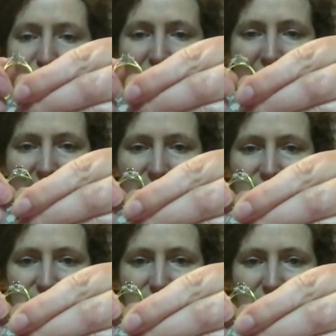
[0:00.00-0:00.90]
And
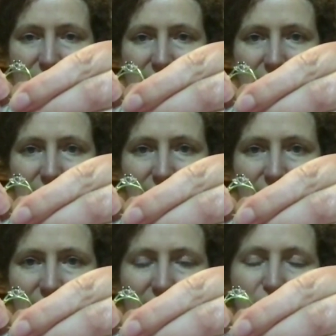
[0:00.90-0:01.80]
a
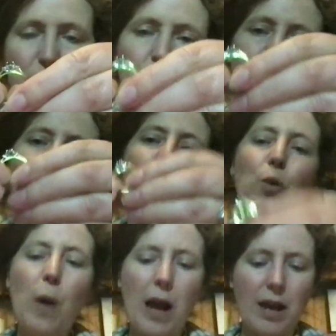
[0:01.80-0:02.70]
nice, it's not
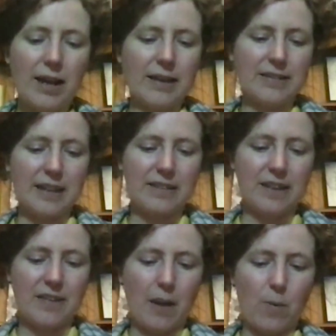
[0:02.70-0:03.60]
too high a
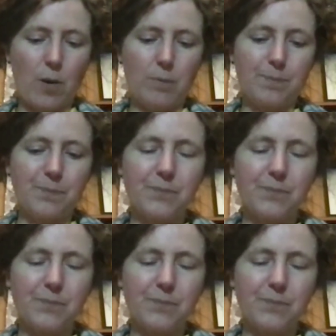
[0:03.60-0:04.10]
setting, that one.